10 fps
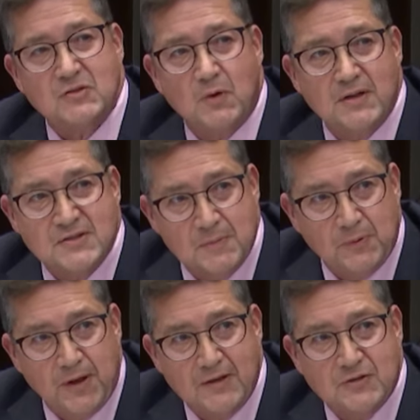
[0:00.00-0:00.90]
I just want a
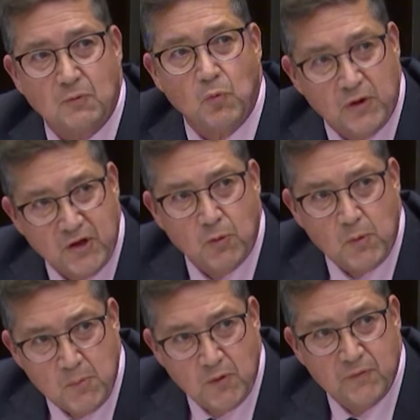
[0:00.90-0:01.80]
simple answer. Will
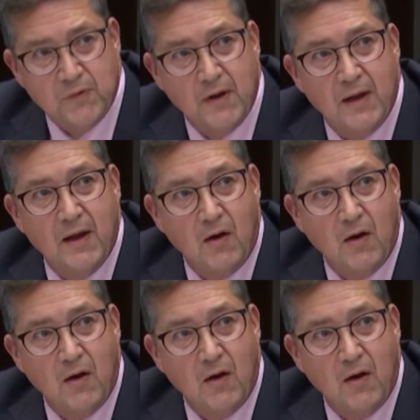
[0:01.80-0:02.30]
you remove